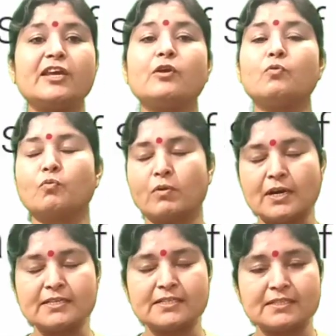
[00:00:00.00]
he
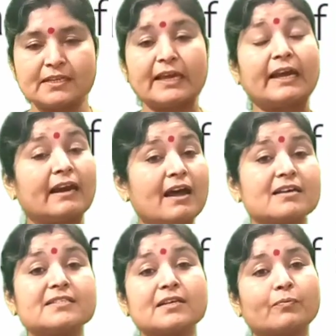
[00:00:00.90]
wants a
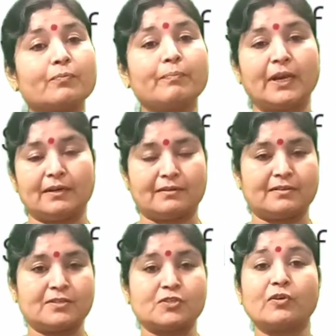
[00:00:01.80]
glass of milk.
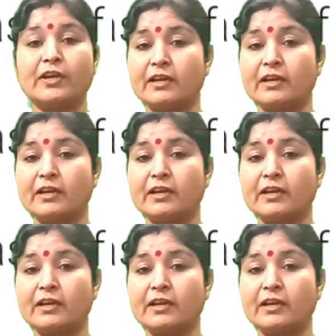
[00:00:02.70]
So